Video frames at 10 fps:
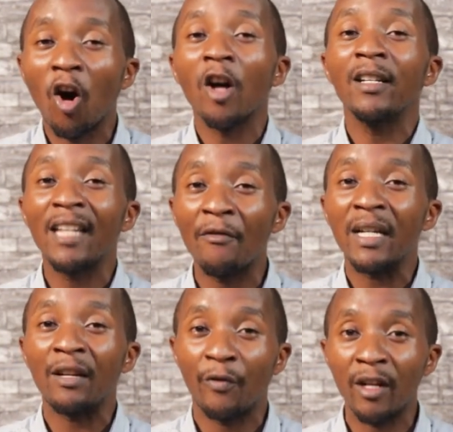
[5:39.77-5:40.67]
God
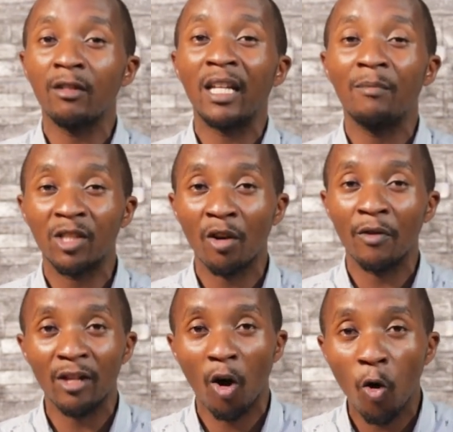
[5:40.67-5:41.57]
never revealed himself
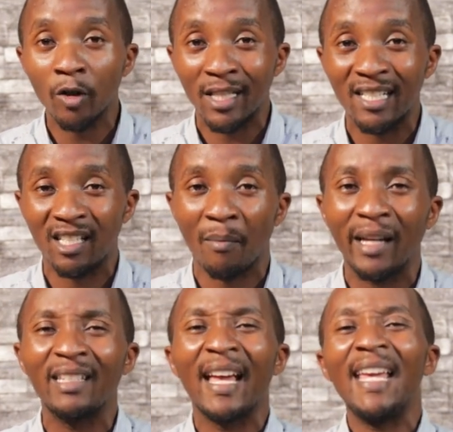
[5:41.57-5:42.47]
in the Old
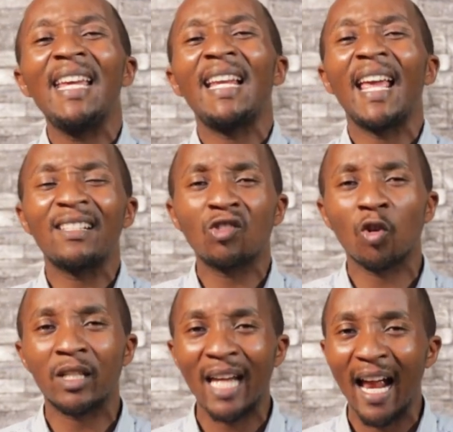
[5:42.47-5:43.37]
Testament in his
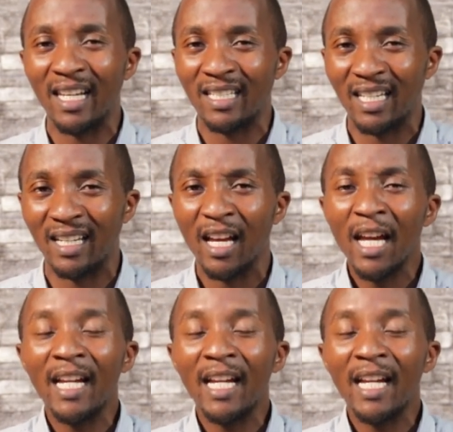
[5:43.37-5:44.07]
totality.